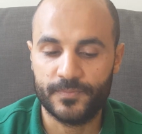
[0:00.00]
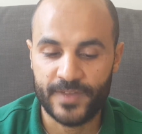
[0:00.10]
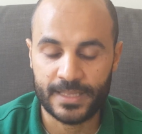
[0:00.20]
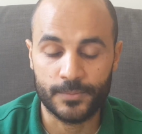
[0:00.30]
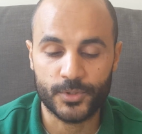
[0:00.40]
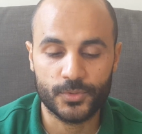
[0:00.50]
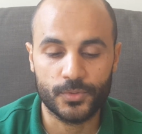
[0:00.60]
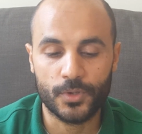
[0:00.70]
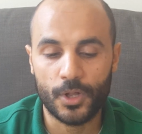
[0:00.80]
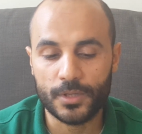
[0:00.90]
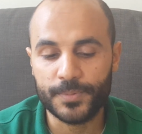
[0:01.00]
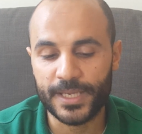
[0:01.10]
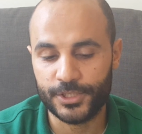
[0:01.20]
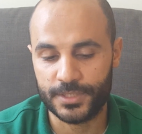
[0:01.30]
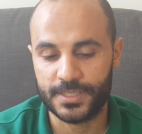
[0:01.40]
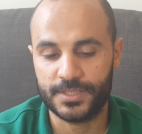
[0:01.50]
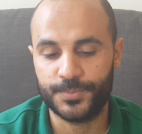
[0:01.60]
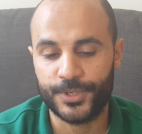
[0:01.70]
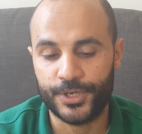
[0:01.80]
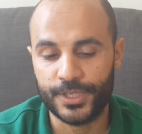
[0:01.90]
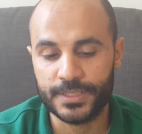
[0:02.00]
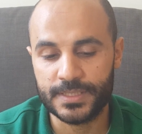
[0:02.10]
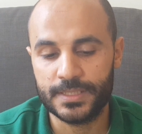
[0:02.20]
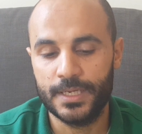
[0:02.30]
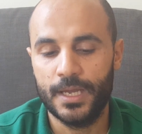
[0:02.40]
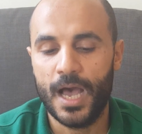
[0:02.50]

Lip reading: Fact number two, called patients experience